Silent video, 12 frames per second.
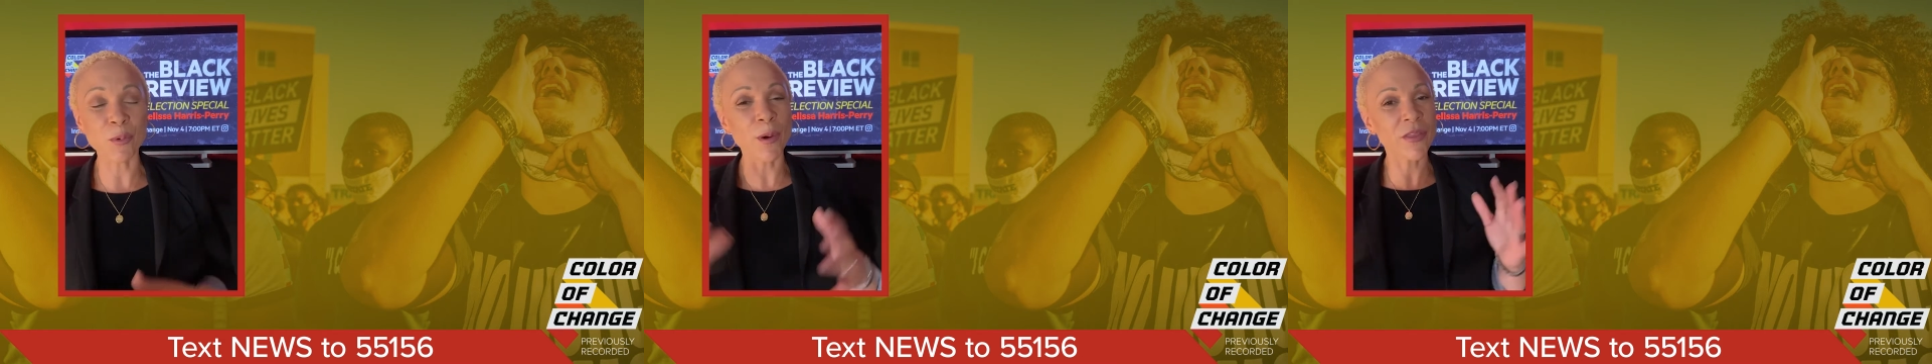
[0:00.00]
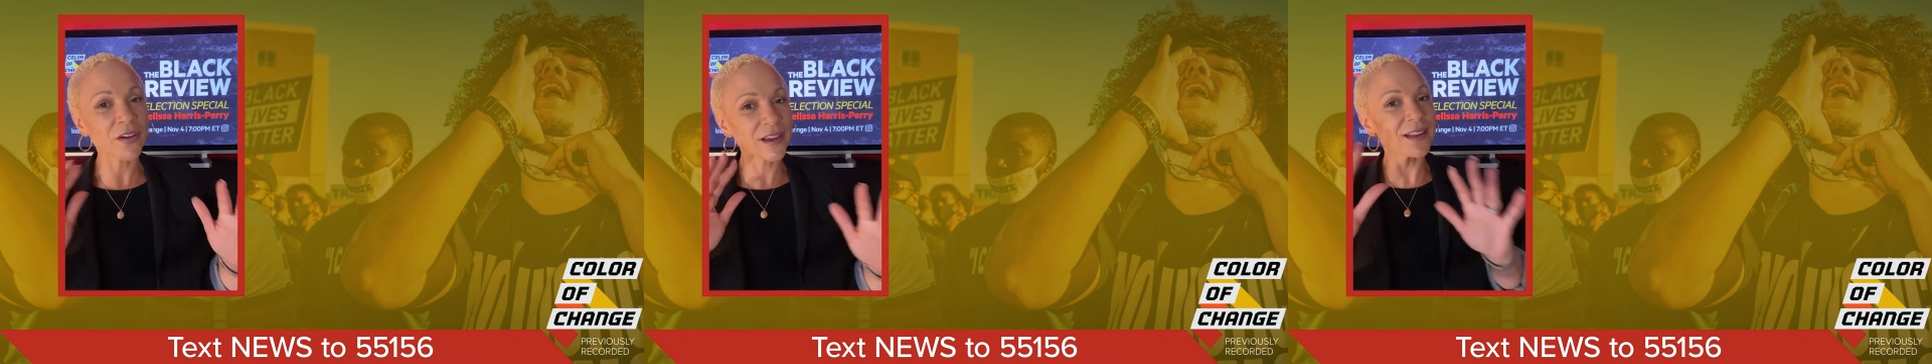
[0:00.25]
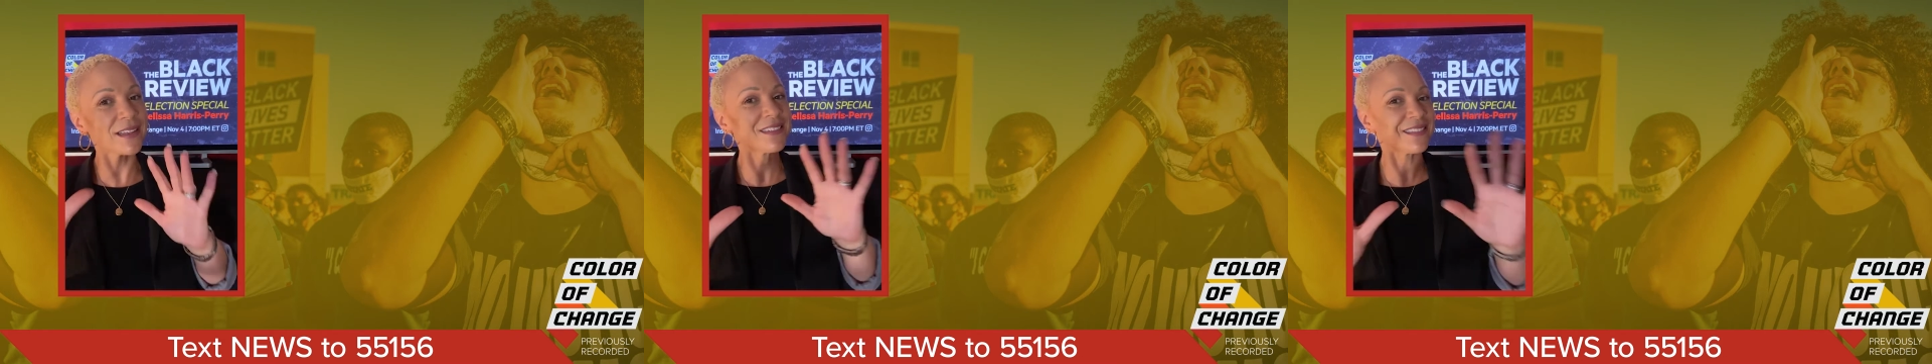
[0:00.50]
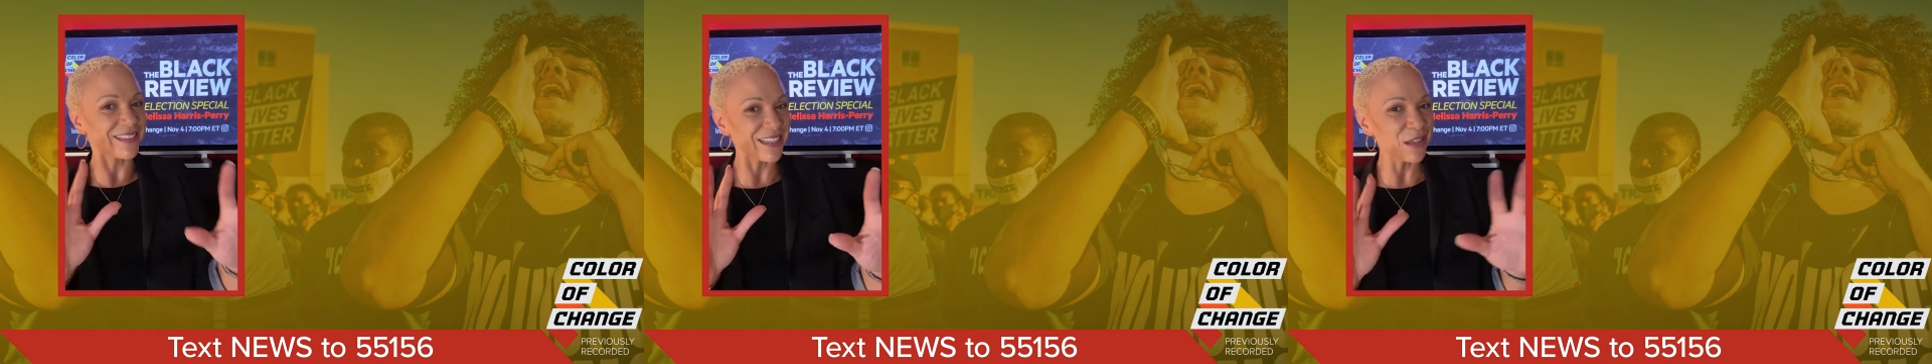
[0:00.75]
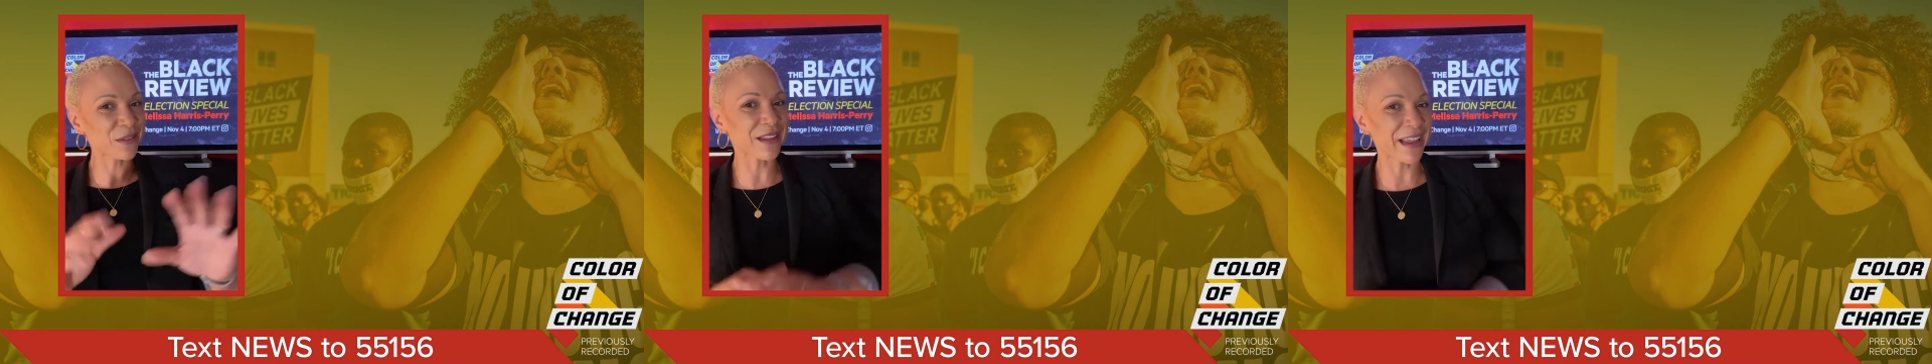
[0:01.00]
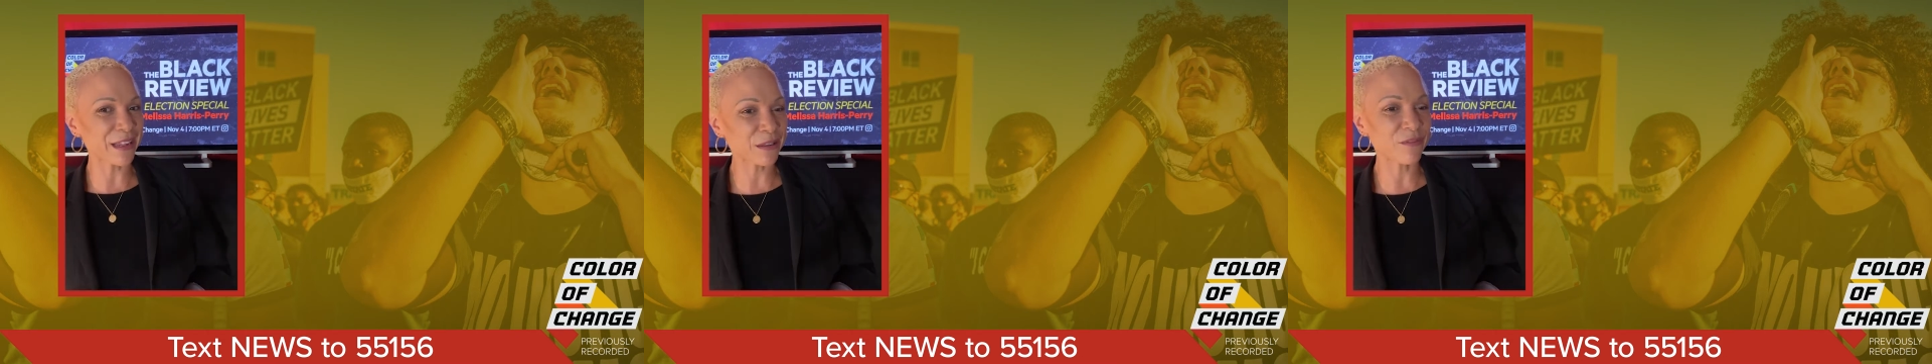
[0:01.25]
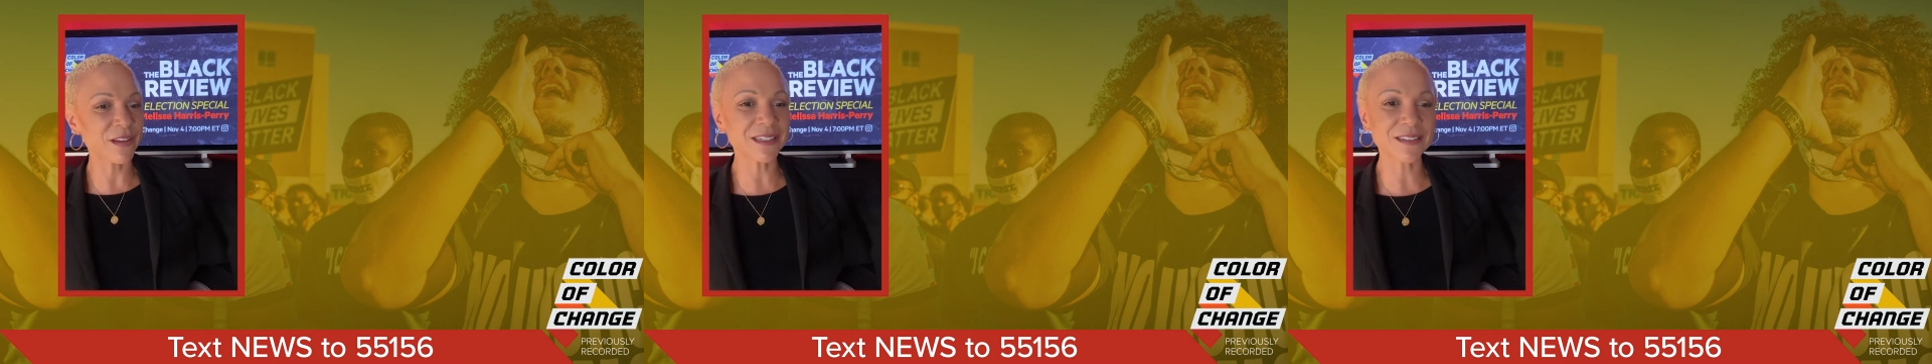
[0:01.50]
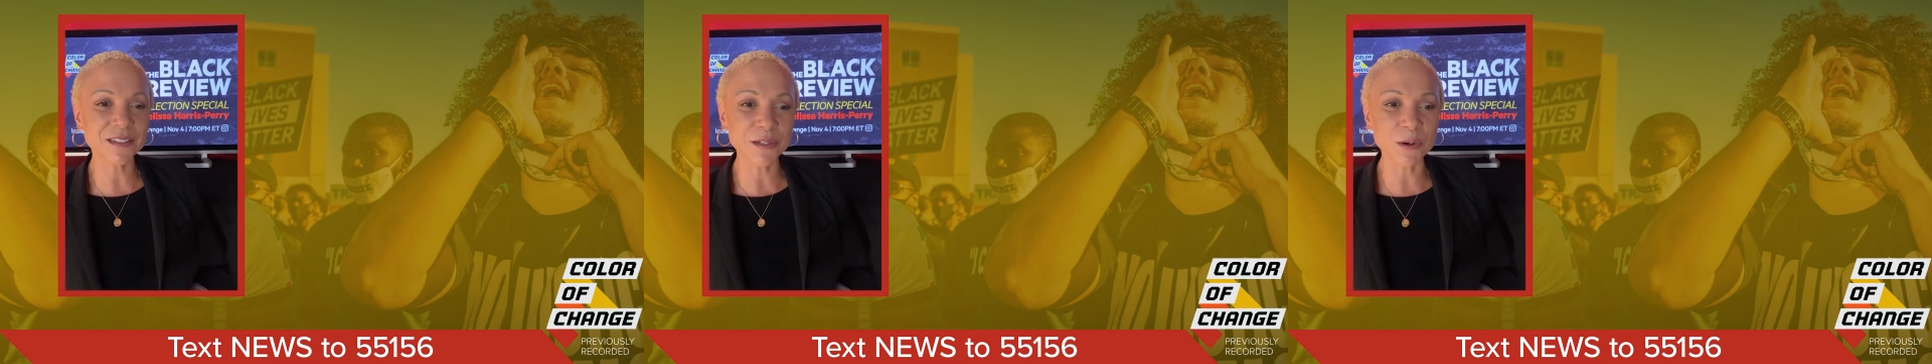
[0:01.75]
whether it is these days via
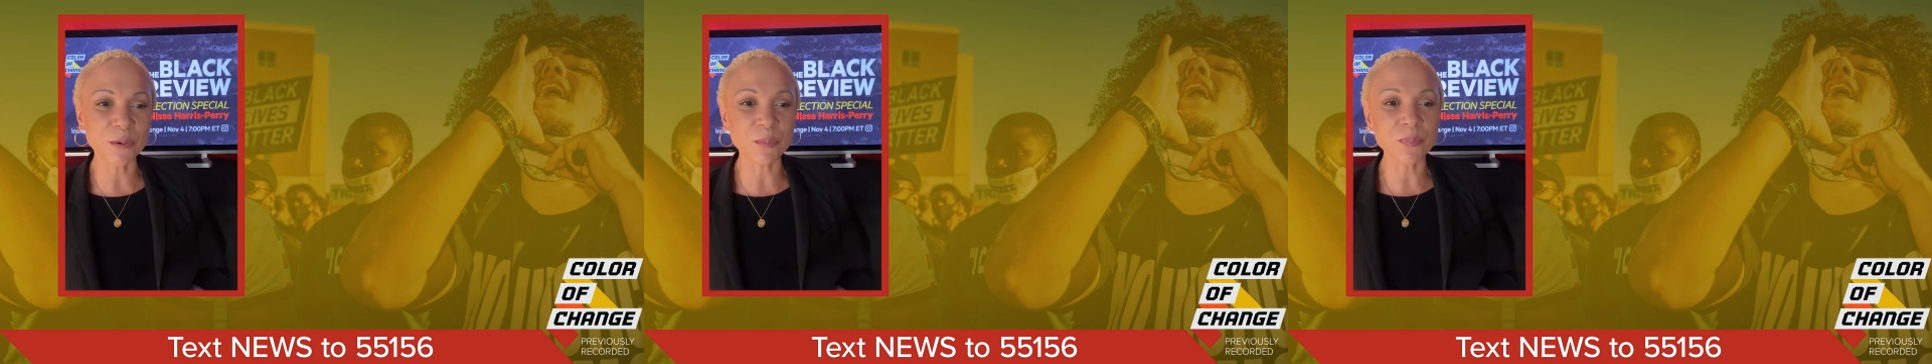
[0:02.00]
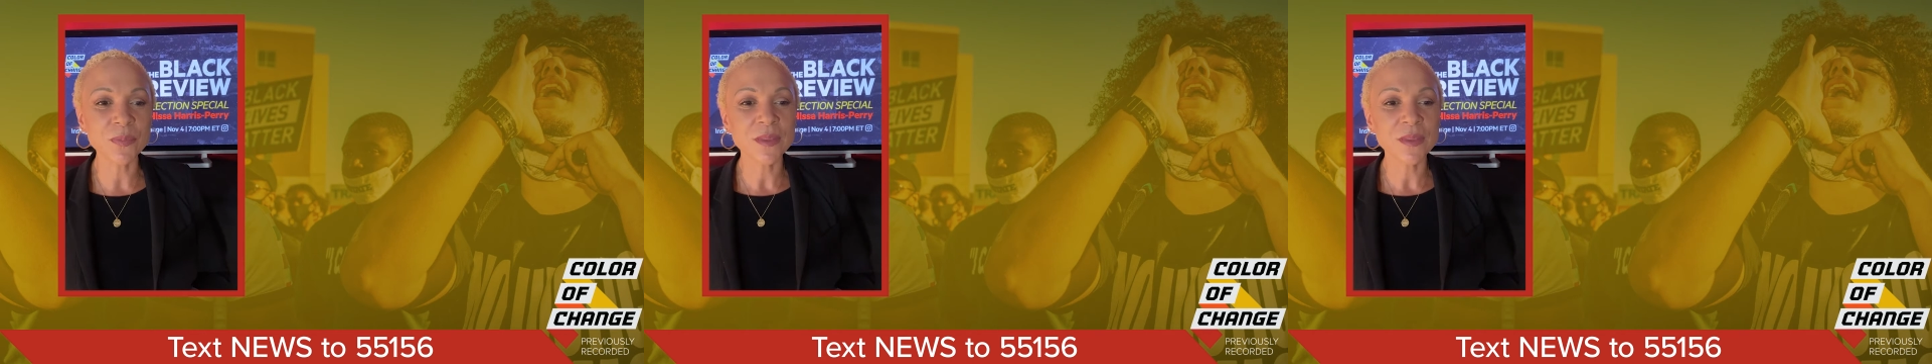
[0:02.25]
Zoom.